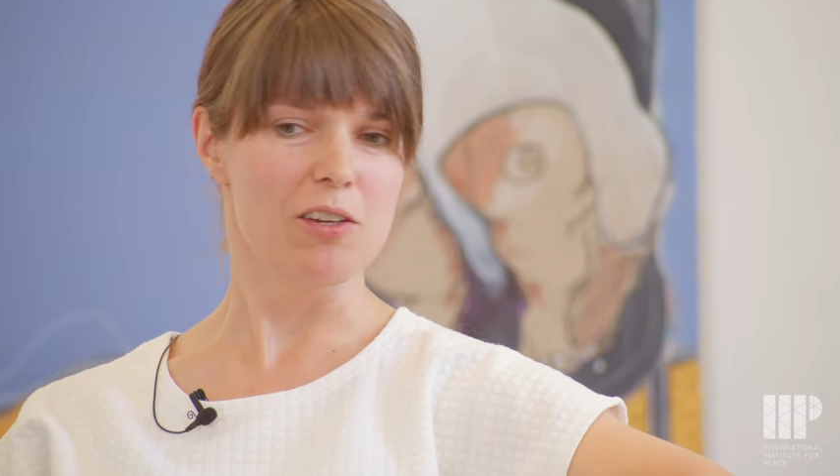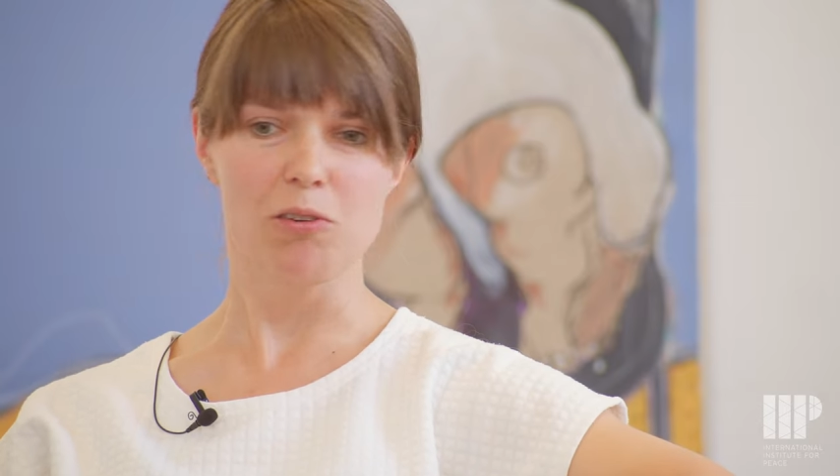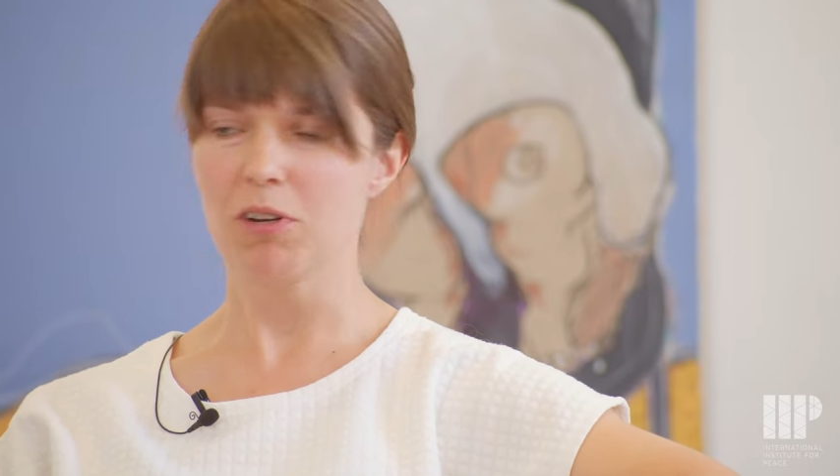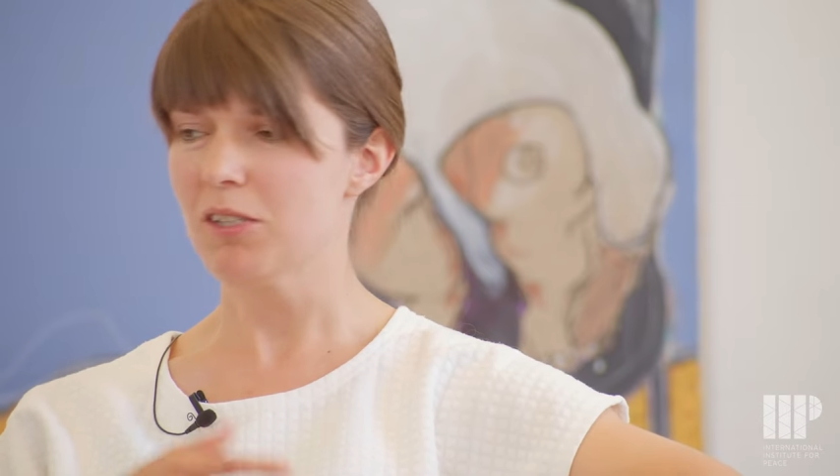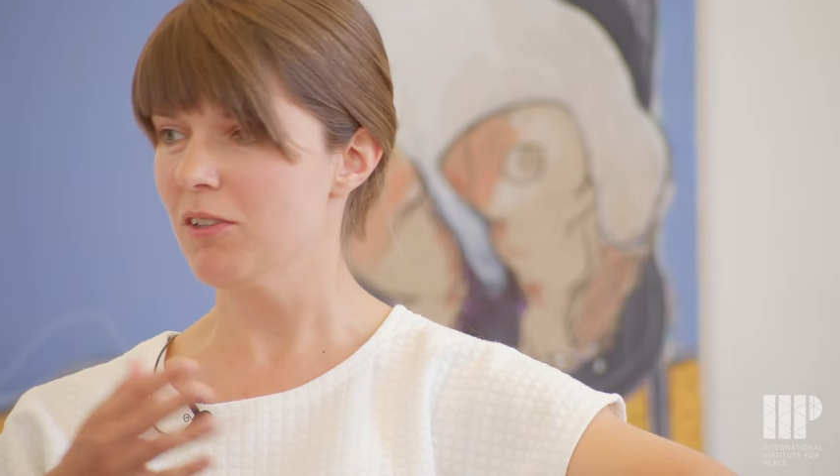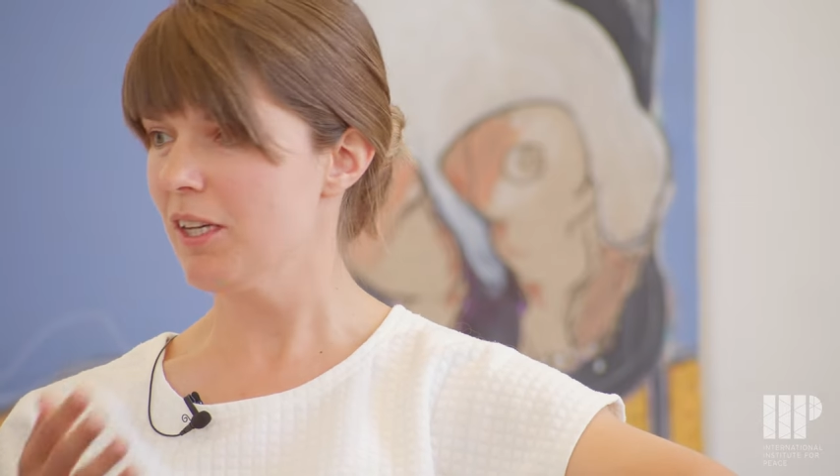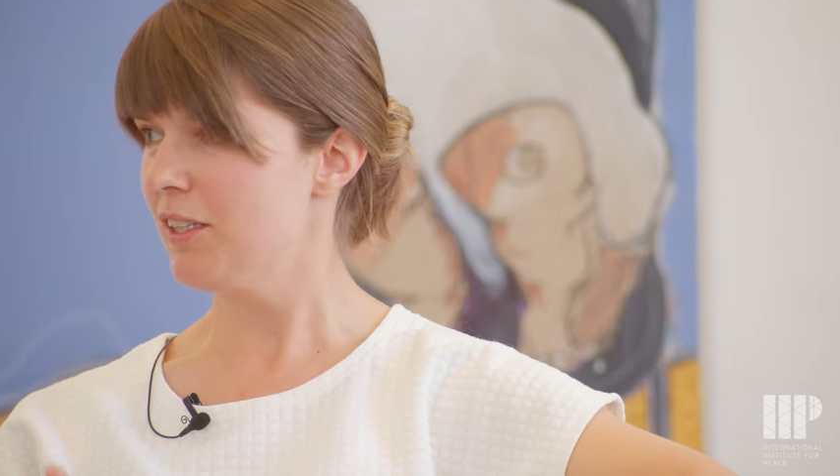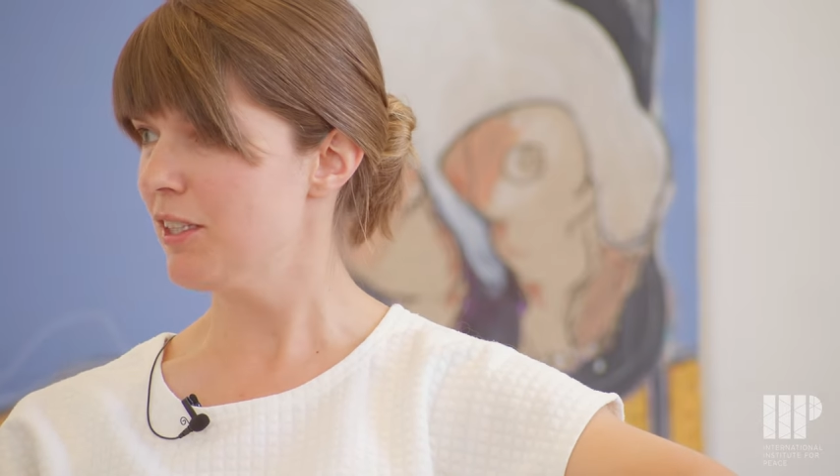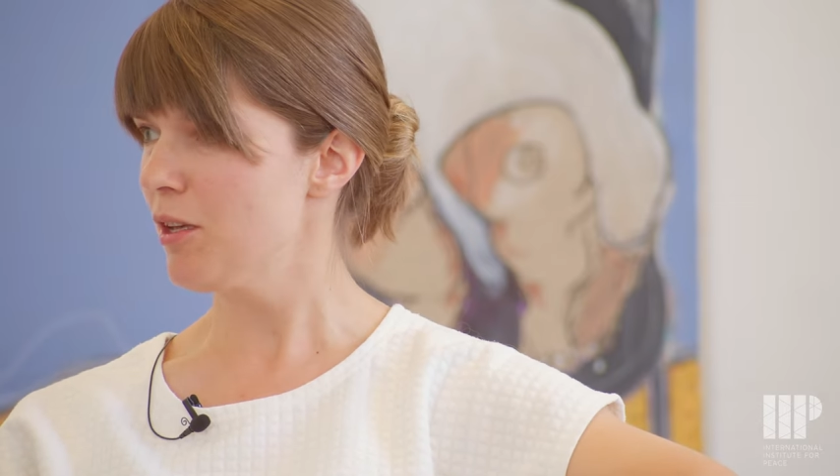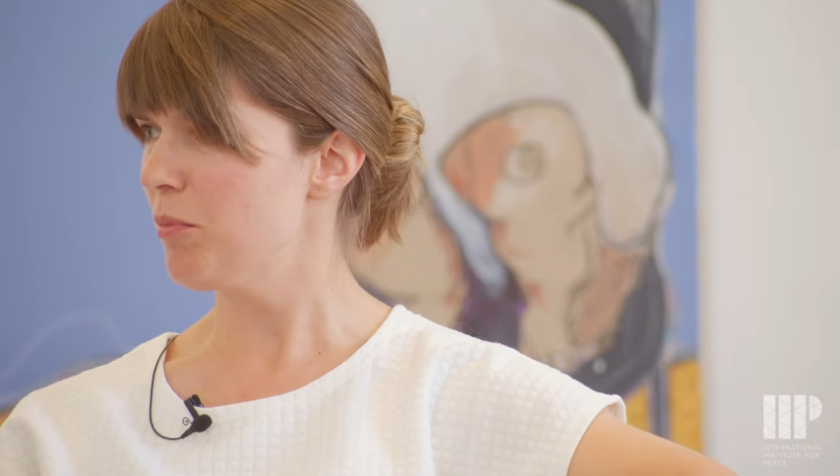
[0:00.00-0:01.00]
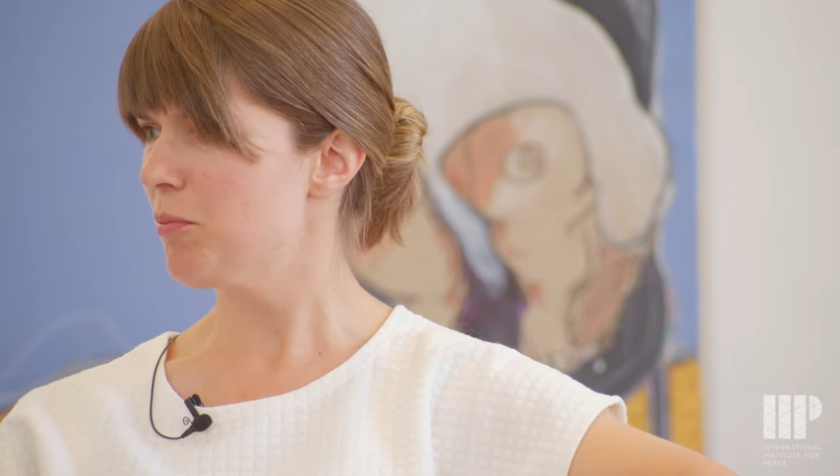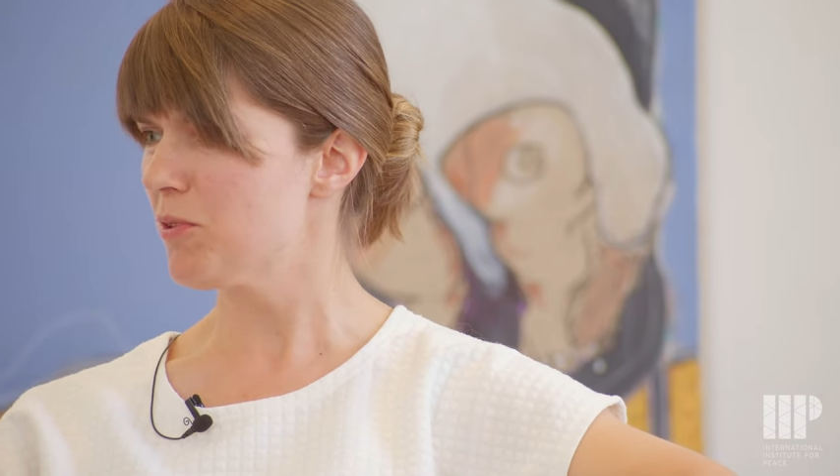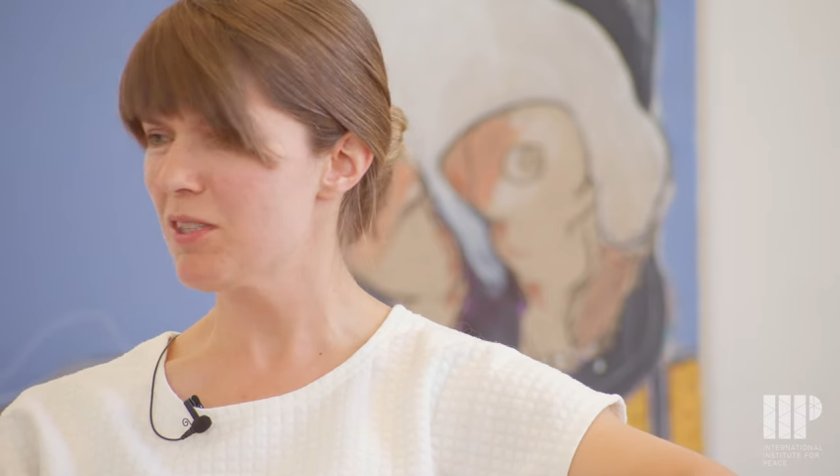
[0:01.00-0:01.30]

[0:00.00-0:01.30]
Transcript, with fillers: congratulating some people.